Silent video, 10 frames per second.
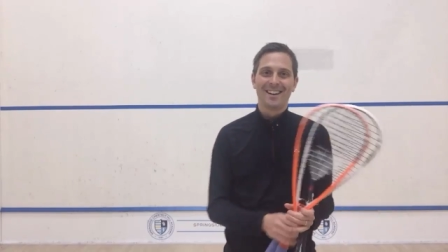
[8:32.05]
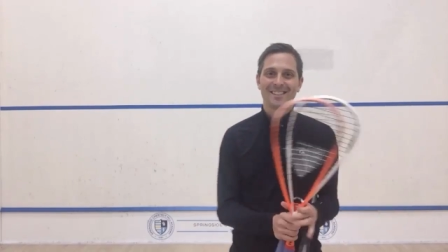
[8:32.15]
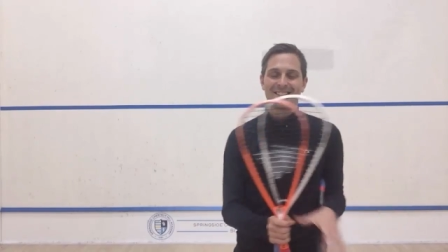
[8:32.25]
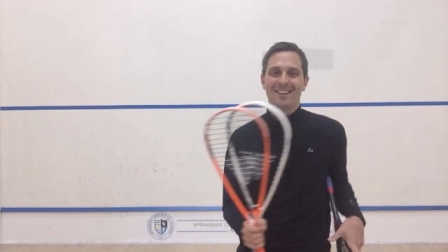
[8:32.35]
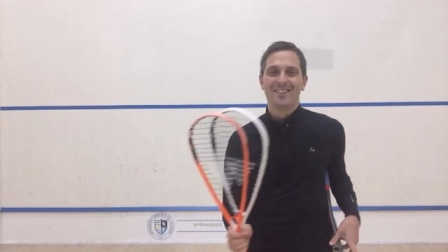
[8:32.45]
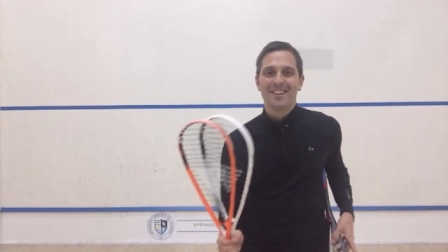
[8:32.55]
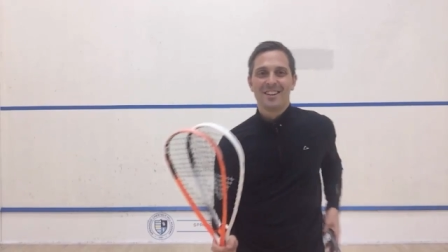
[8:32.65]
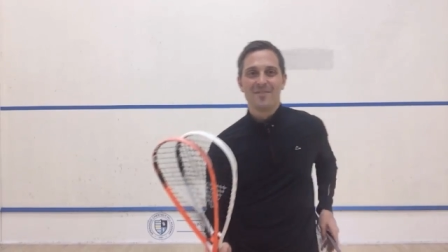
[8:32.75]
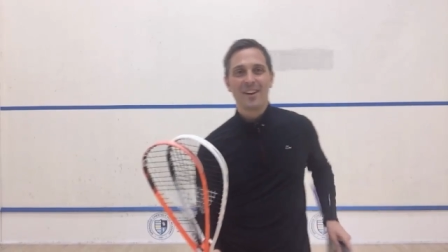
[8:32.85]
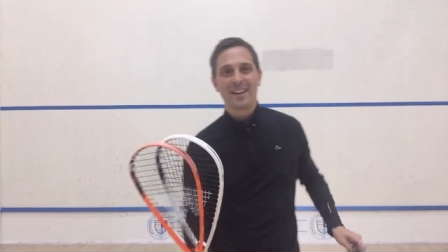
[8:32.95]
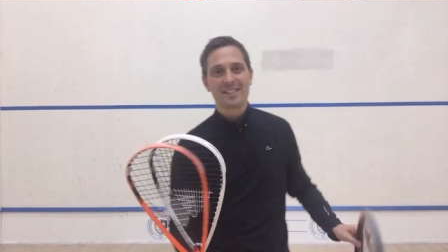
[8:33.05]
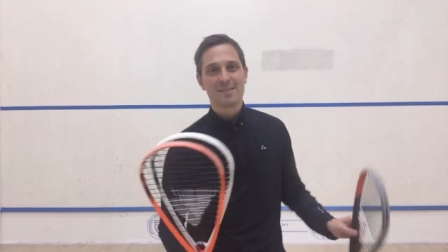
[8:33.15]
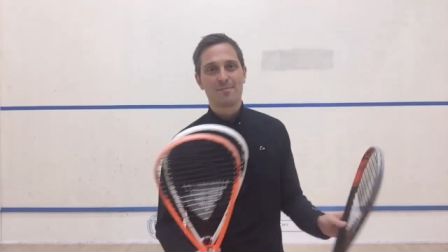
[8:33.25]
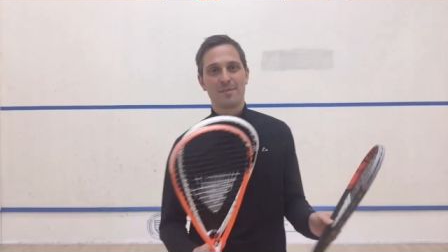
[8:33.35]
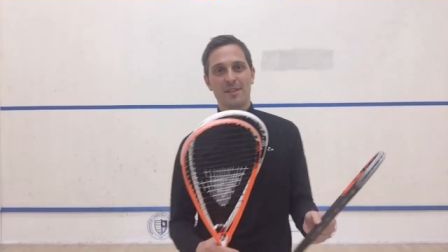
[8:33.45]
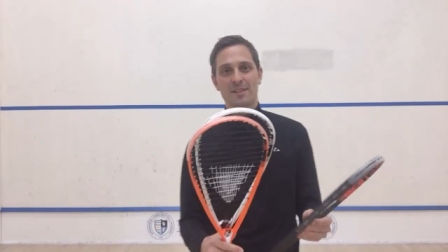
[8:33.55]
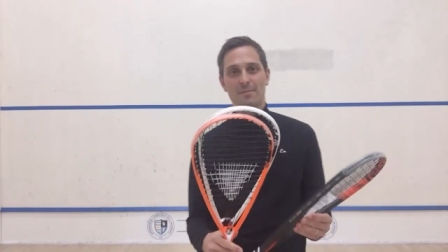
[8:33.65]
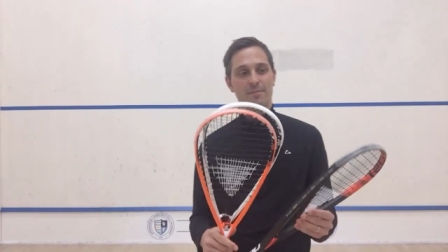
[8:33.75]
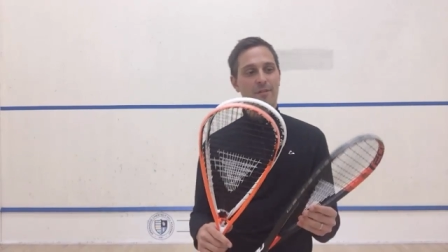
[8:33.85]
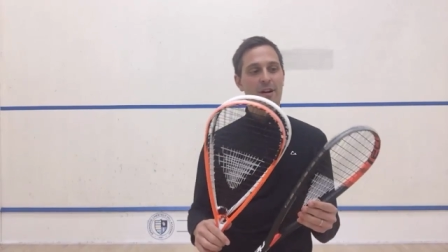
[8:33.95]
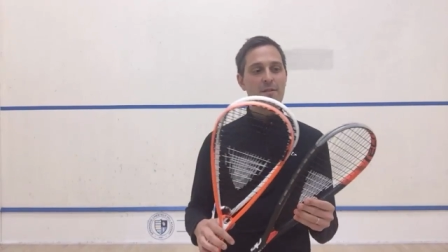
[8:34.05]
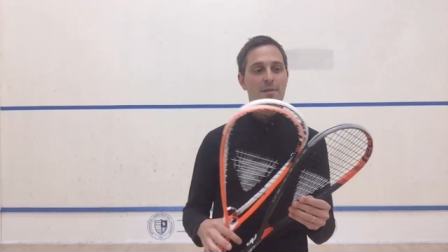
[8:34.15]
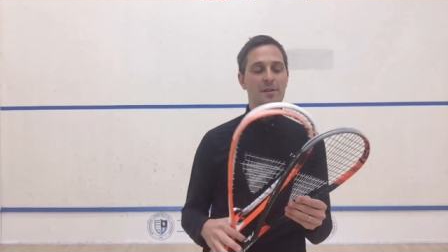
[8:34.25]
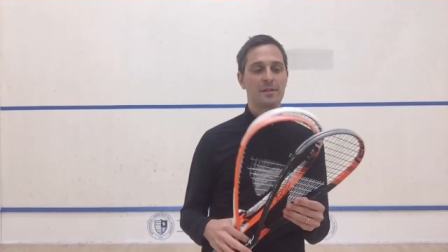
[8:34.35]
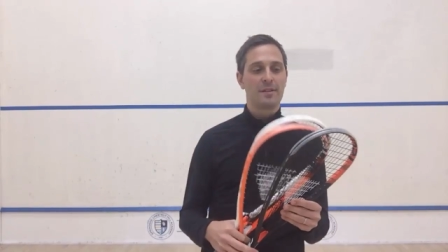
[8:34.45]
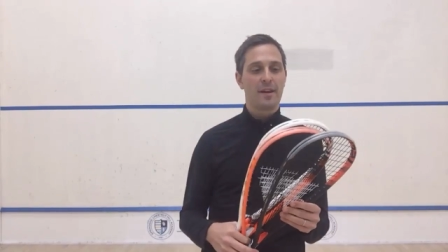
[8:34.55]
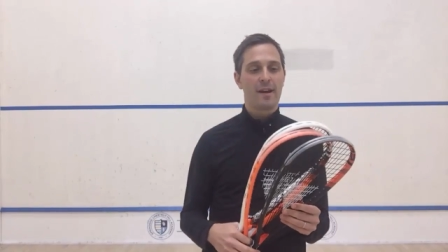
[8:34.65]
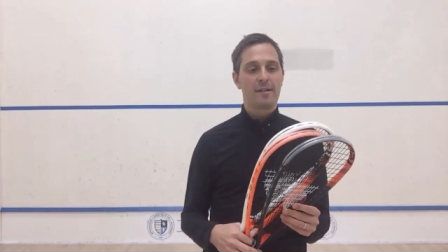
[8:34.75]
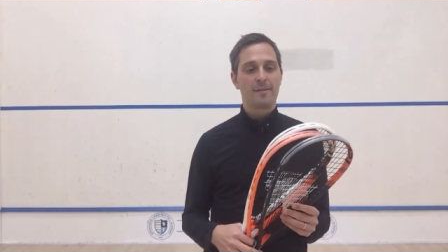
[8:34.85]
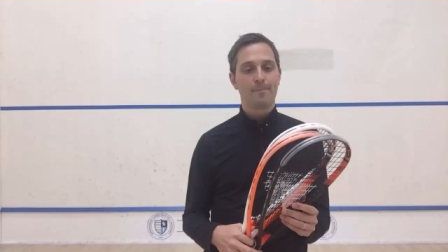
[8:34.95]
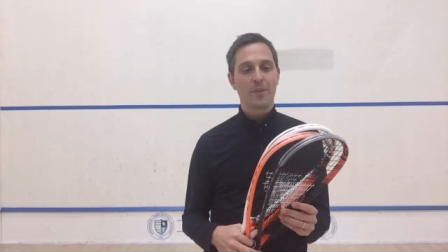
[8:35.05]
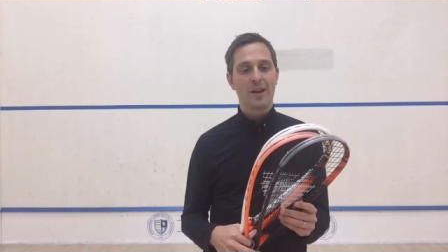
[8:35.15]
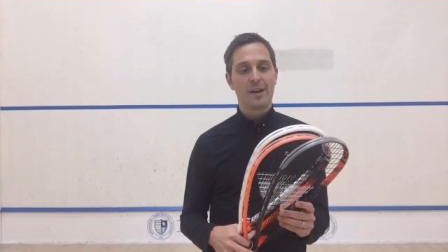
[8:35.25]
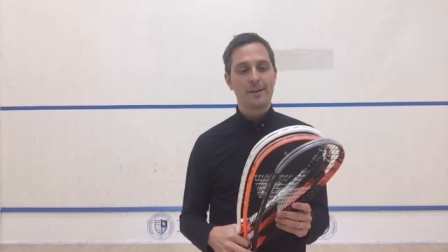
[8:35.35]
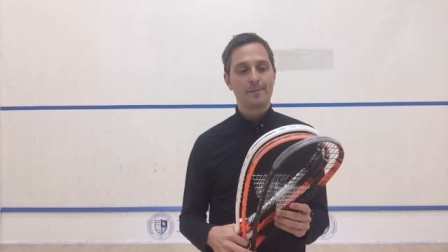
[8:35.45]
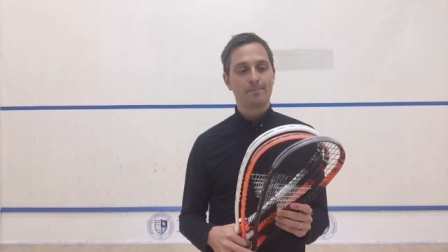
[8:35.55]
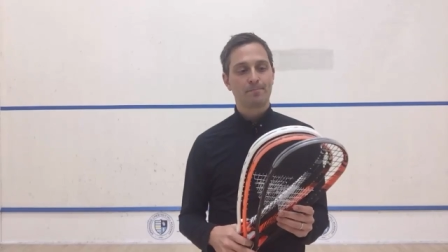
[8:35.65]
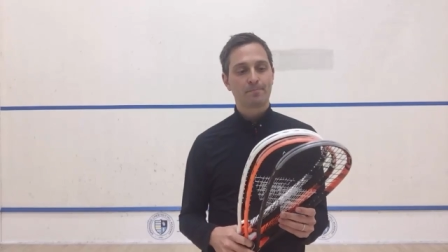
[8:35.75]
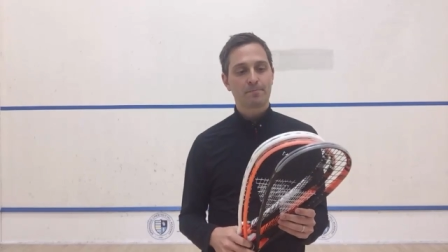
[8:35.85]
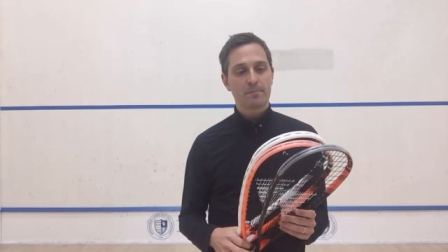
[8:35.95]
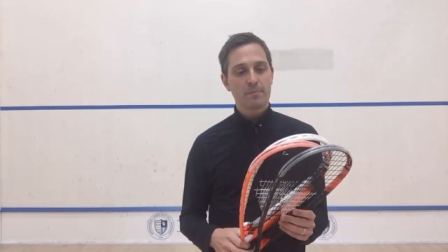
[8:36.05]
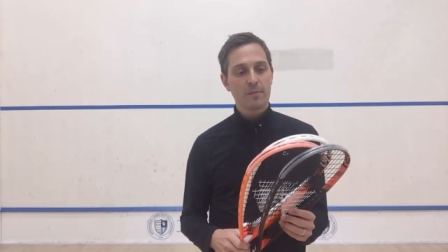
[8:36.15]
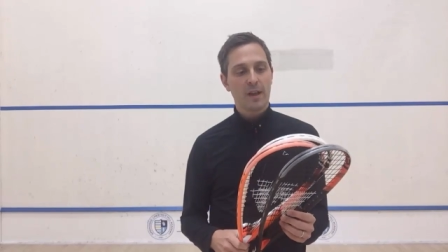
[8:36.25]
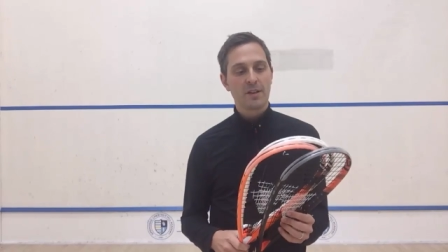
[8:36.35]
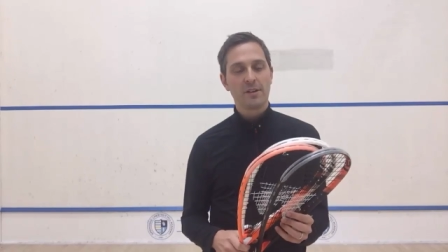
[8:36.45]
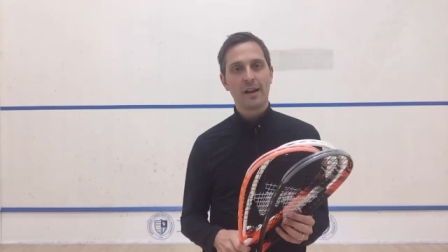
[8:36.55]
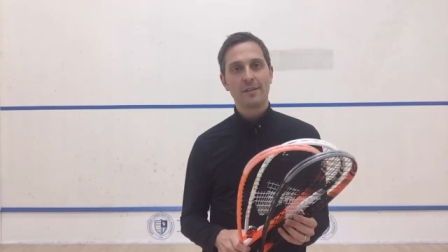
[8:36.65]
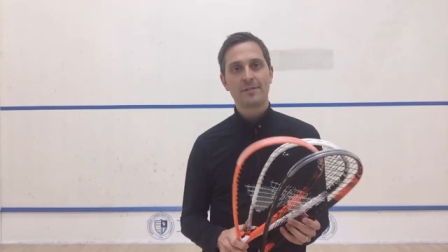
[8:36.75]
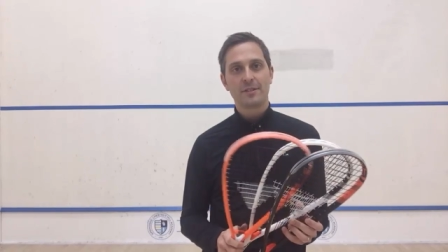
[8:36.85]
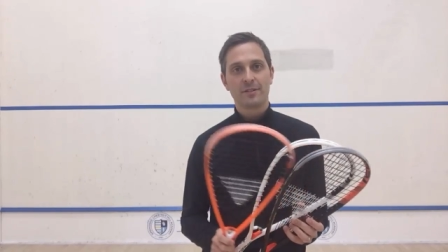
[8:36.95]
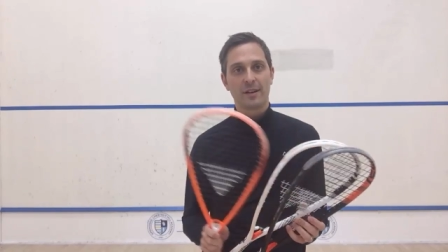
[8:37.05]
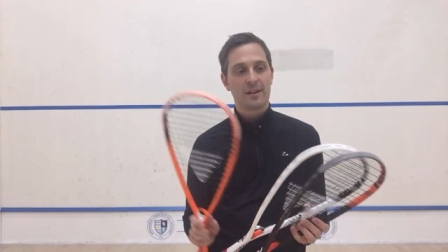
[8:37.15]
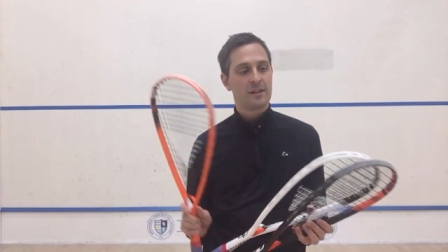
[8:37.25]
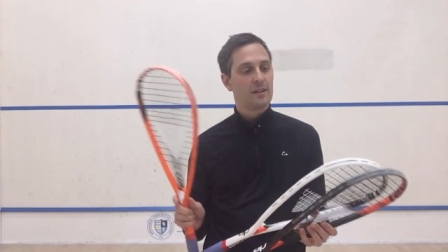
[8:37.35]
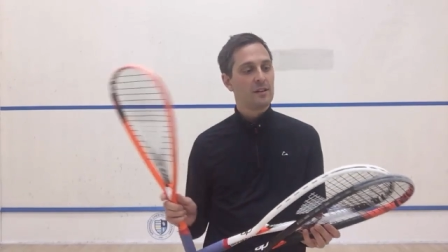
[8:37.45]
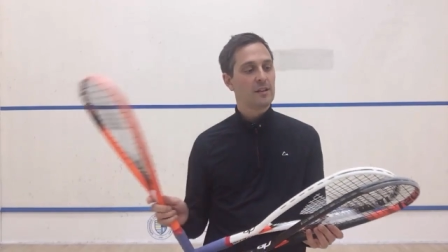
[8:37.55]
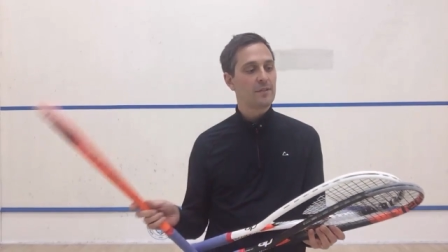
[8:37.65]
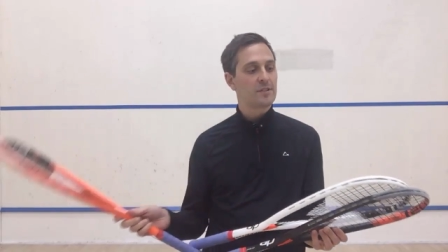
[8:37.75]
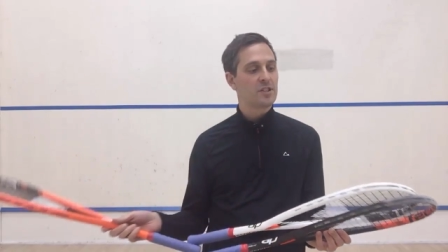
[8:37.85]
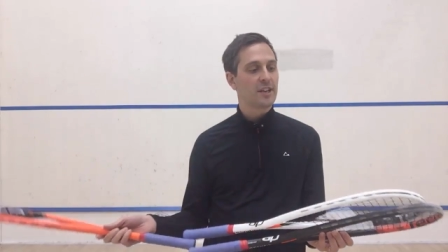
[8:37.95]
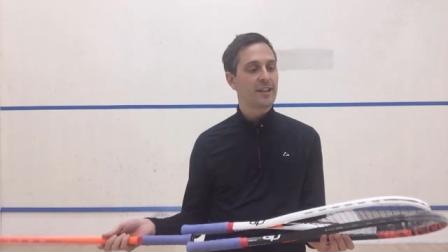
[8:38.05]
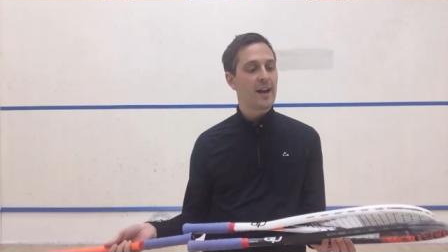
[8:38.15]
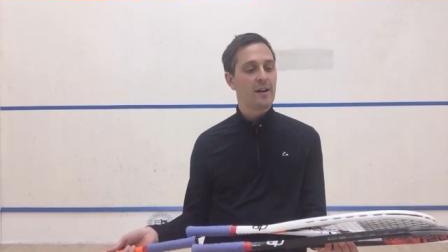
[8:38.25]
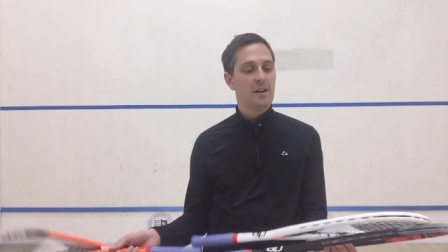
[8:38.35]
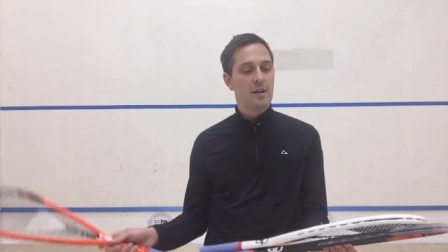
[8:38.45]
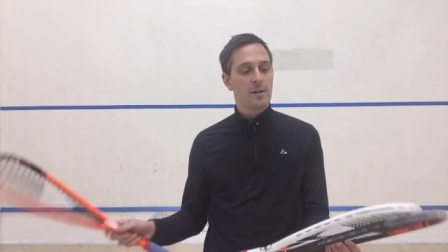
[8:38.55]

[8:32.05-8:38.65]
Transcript: So you might get some variability there, and you'll have to check it out.